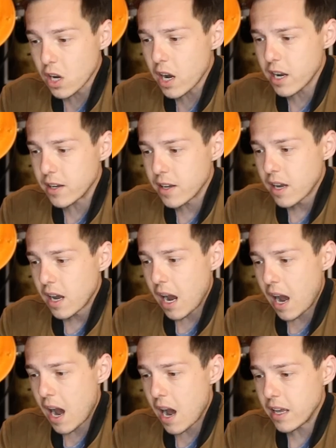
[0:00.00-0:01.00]
Good.
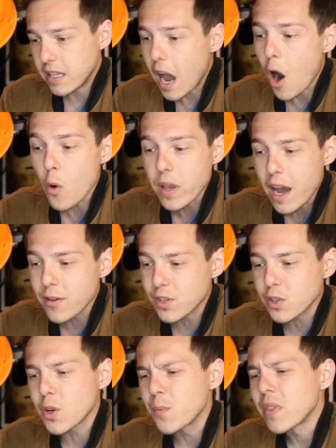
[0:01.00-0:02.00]
Uh, yeah, oh yeah,
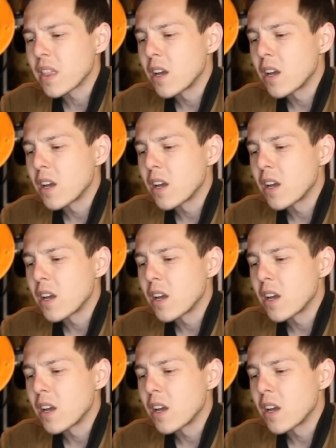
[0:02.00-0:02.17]
so so